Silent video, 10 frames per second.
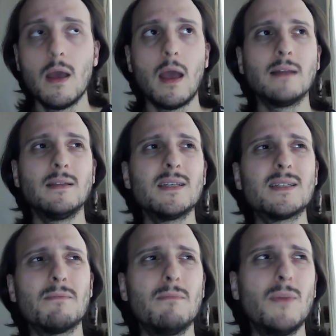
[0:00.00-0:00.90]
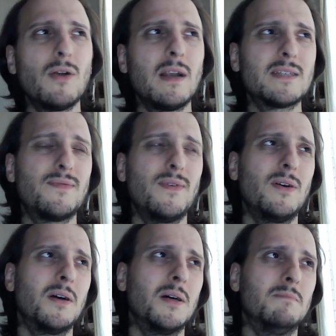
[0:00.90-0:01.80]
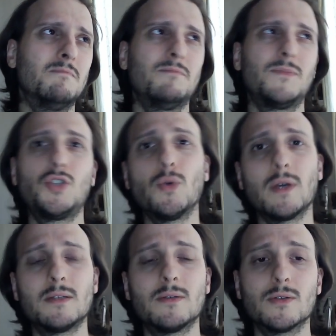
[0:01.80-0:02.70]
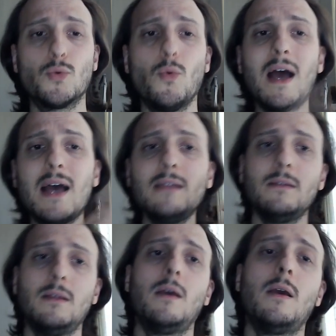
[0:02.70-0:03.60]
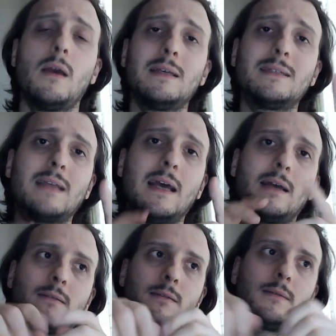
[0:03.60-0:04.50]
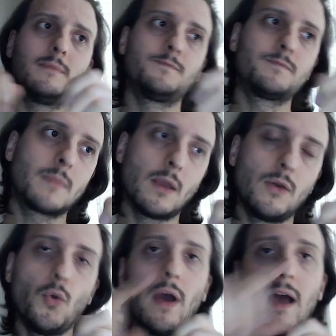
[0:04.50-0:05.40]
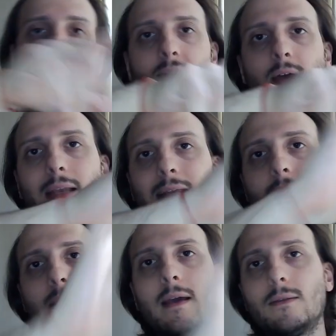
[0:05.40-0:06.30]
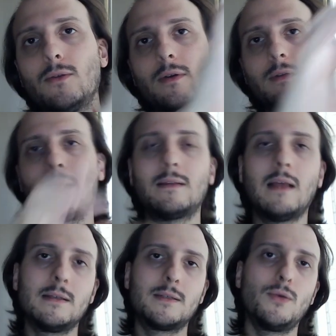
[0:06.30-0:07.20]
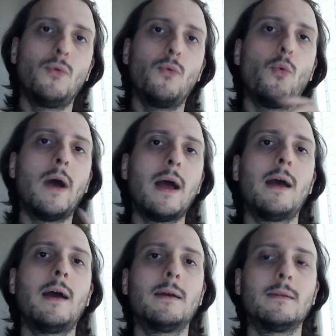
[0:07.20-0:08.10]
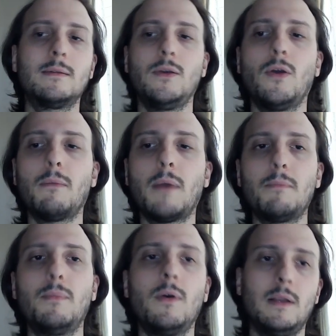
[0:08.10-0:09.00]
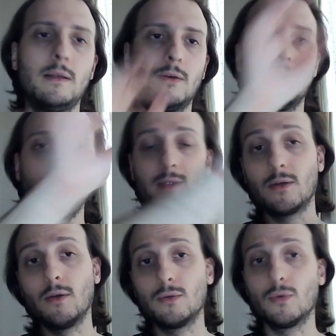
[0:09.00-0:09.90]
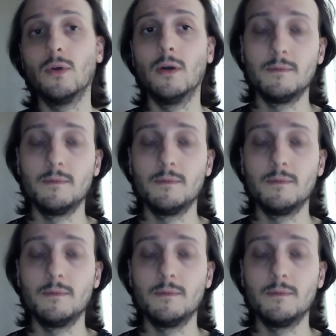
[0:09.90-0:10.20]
And this more or less for two reasons. One is that you have an indicator that tells you where your bubble is going to go.